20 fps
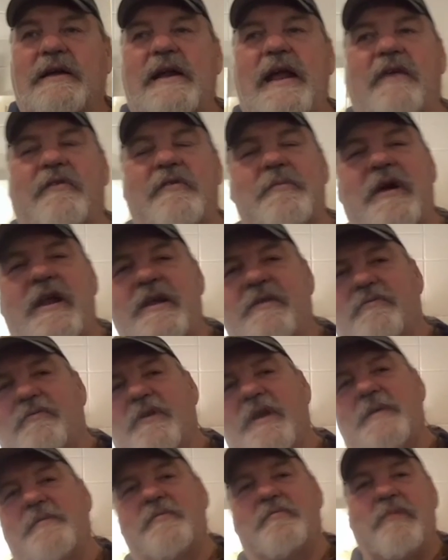everybody
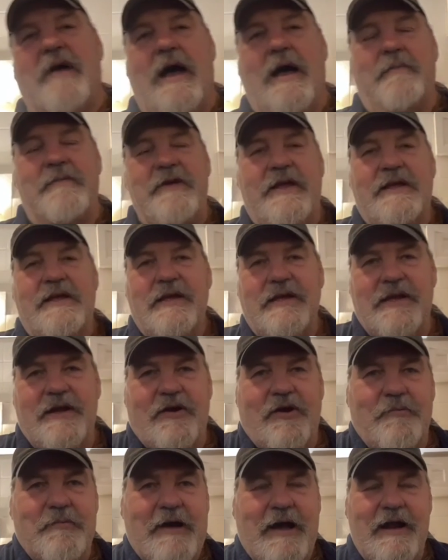ribbed Bobby, you
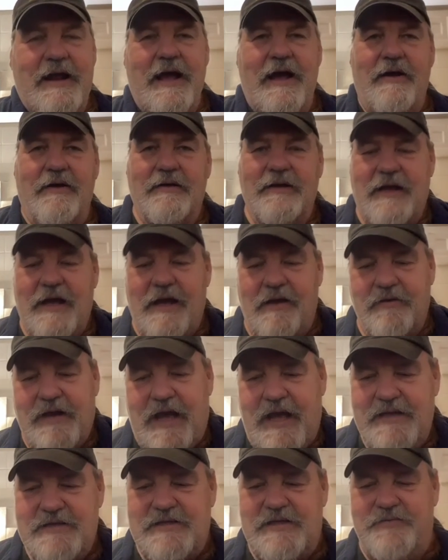know, about how how
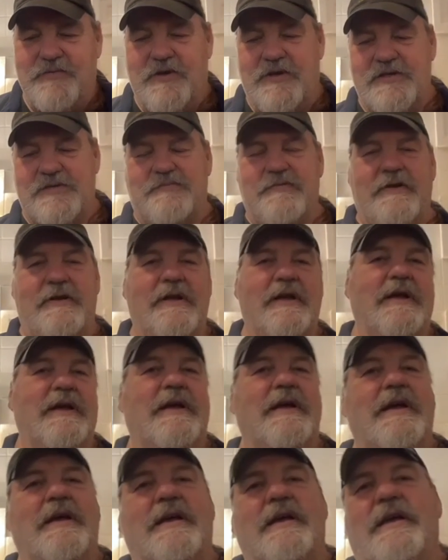nice he was, but
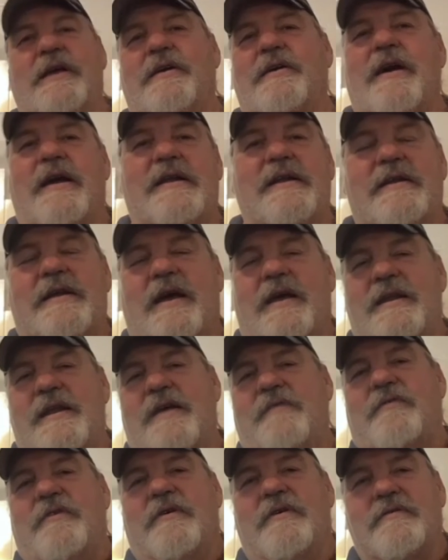you know, I I
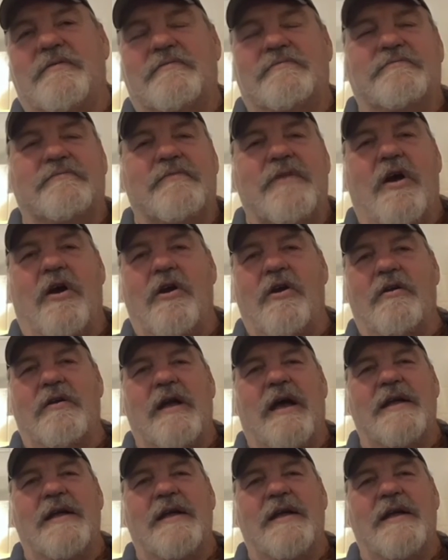never heard.